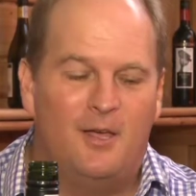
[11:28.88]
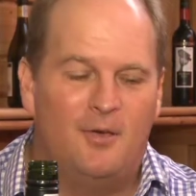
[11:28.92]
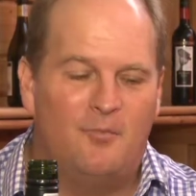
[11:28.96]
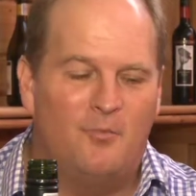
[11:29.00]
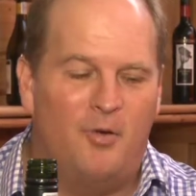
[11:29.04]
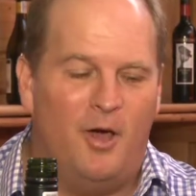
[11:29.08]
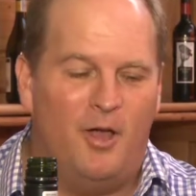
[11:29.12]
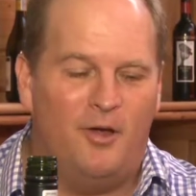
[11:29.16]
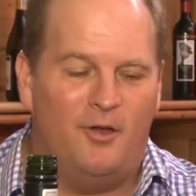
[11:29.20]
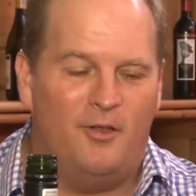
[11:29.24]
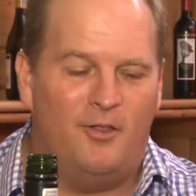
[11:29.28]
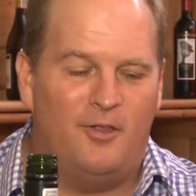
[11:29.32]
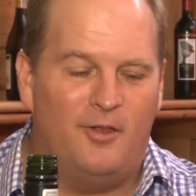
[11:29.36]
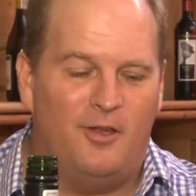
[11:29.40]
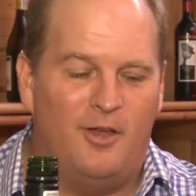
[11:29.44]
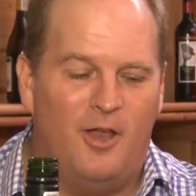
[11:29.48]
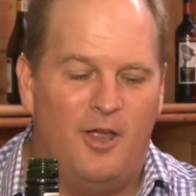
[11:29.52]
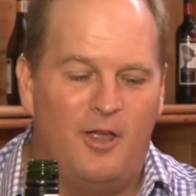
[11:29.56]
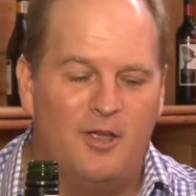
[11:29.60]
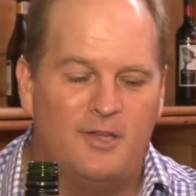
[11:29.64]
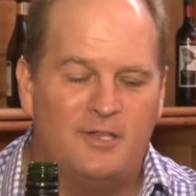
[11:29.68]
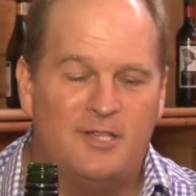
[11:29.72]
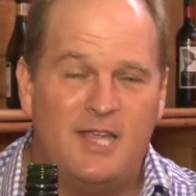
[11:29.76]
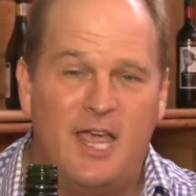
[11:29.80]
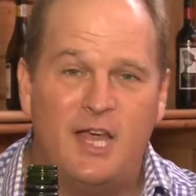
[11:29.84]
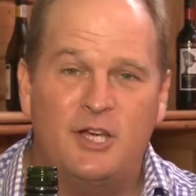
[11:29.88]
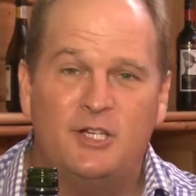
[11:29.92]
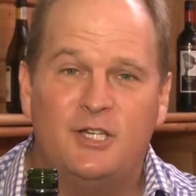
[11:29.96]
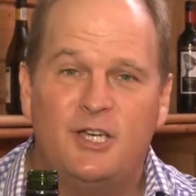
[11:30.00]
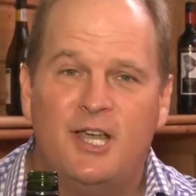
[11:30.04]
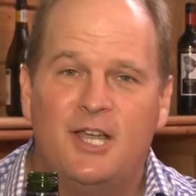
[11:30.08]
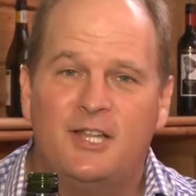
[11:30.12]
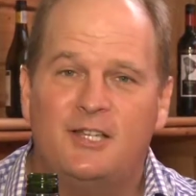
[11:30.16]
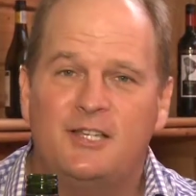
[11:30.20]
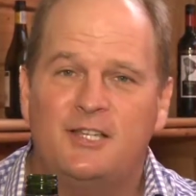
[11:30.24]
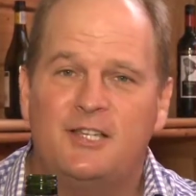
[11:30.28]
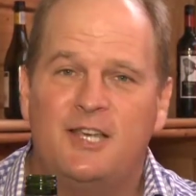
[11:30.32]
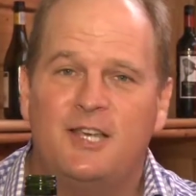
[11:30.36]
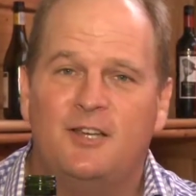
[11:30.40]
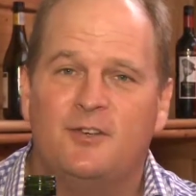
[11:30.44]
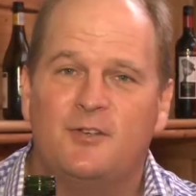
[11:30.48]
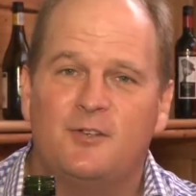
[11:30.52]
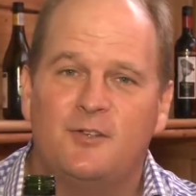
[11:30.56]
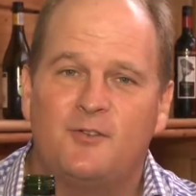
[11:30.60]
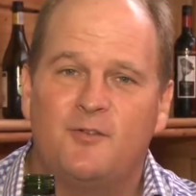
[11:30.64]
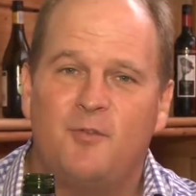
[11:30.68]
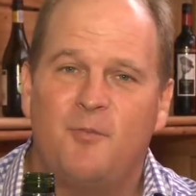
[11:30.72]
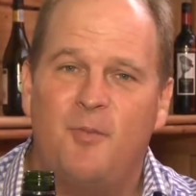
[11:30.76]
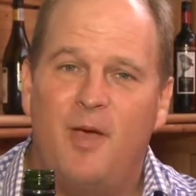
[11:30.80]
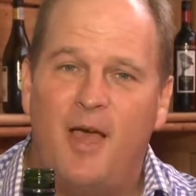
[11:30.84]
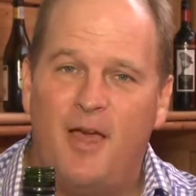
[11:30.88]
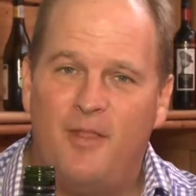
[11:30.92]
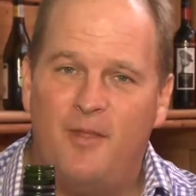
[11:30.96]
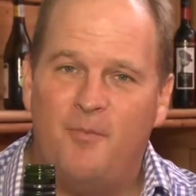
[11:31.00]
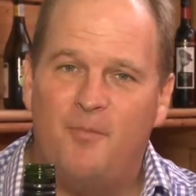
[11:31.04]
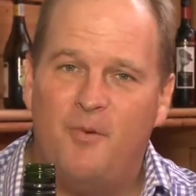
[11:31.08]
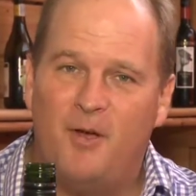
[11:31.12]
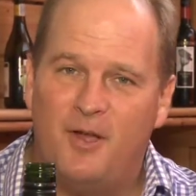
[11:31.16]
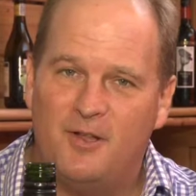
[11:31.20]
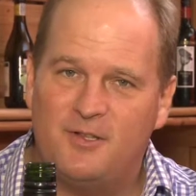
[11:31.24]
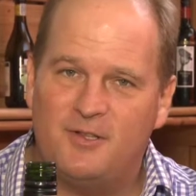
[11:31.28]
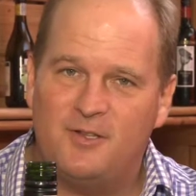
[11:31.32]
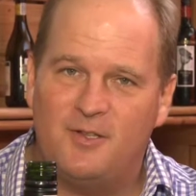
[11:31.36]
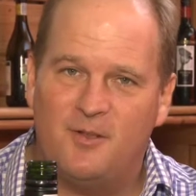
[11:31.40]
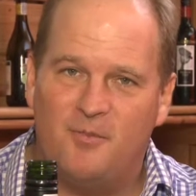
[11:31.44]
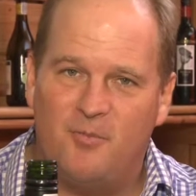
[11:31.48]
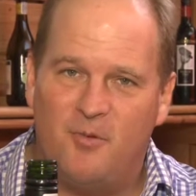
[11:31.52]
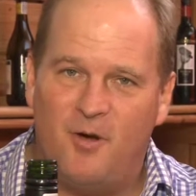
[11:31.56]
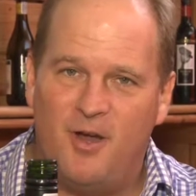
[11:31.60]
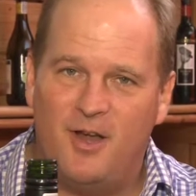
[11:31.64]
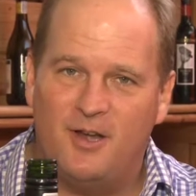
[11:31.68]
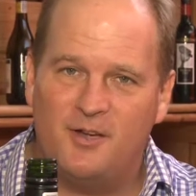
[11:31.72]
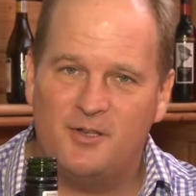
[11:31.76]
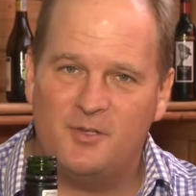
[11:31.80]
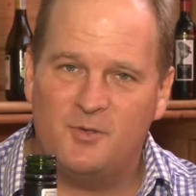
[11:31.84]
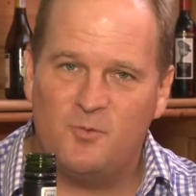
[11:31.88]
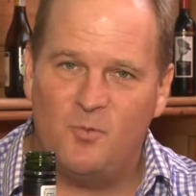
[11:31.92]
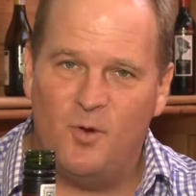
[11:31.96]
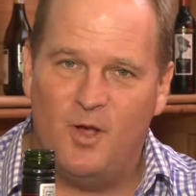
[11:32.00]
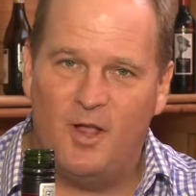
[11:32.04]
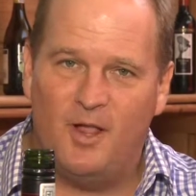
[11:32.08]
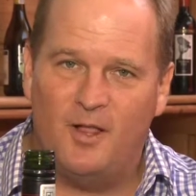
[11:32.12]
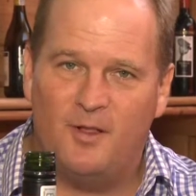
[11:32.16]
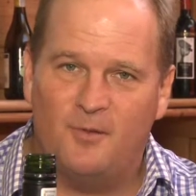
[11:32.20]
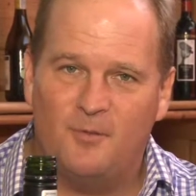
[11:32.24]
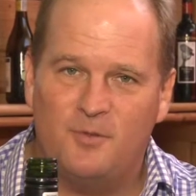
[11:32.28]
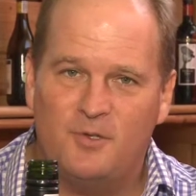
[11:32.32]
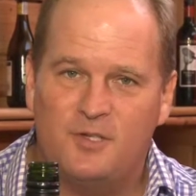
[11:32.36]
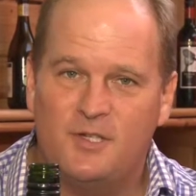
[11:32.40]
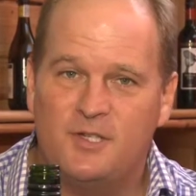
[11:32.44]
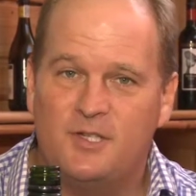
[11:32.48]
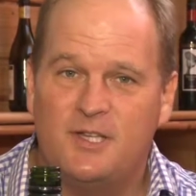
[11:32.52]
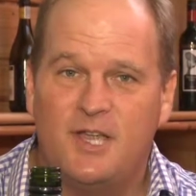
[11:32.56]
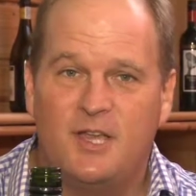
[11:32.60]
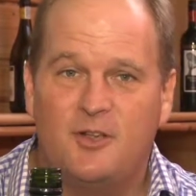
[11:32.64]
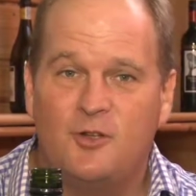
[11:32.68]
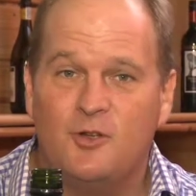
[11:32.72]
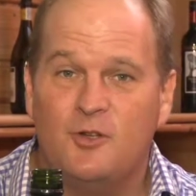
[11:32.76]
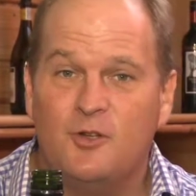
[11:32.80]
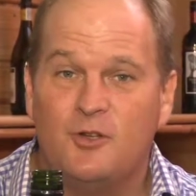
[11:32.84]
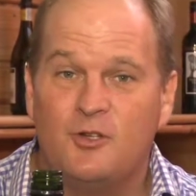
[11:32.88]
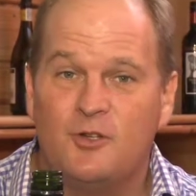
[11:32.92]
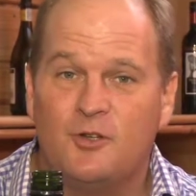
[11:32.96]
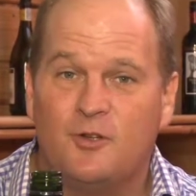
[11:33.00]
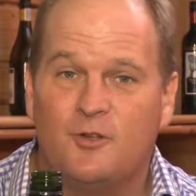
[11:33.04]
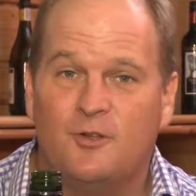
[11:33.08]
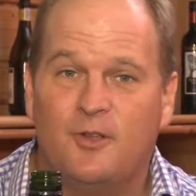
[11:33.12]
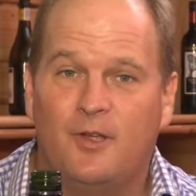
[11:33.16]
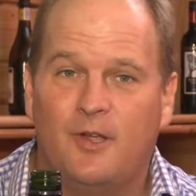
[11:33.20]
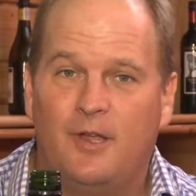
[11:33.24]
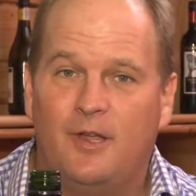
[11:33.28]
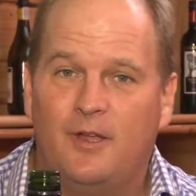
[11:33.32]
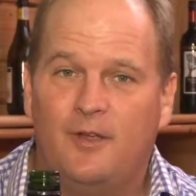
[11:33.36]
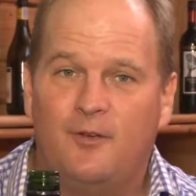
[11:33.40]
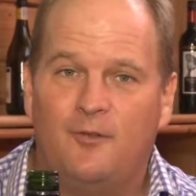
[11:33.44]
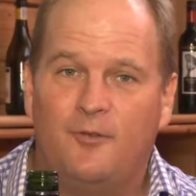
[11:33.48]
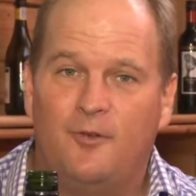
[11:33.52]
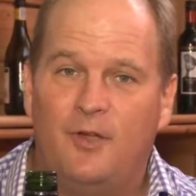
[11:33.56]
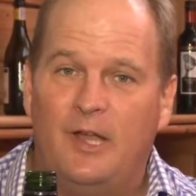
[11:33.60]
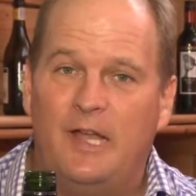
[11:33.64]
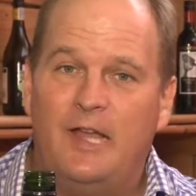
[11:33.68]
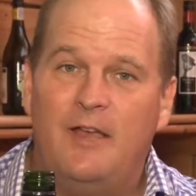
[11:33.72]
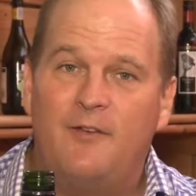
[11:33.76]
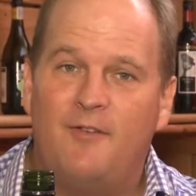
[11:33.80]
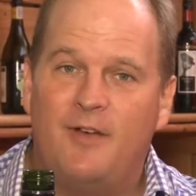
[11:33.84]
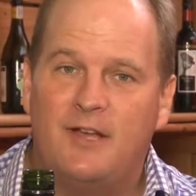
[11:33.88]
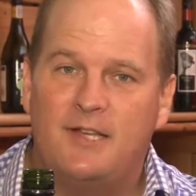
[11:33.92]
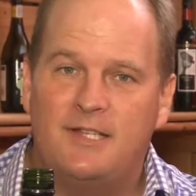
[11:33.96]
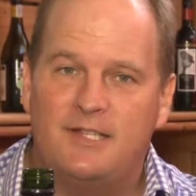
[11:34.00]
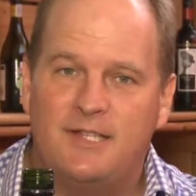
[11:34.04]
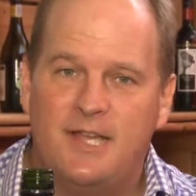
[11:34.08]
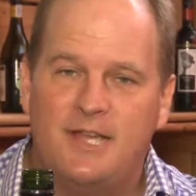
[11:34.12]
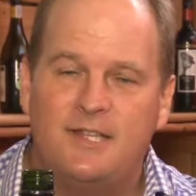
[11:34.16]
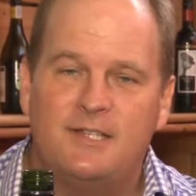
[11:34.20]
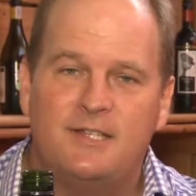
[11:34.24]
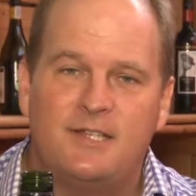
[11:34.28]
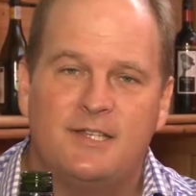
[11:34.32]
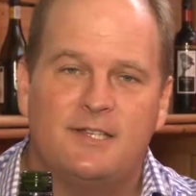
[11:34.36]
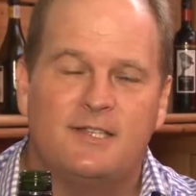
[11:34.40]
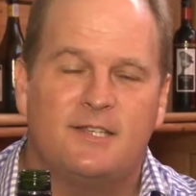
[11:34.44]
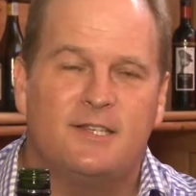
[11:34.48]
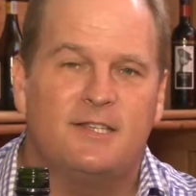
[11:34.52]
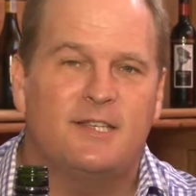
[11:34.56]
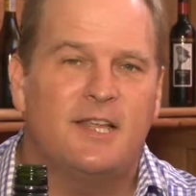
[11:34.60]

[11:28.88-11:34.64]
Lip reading: part of the nose, actually gets signals from other parts of the brain as well, which is unusual for any of our senses.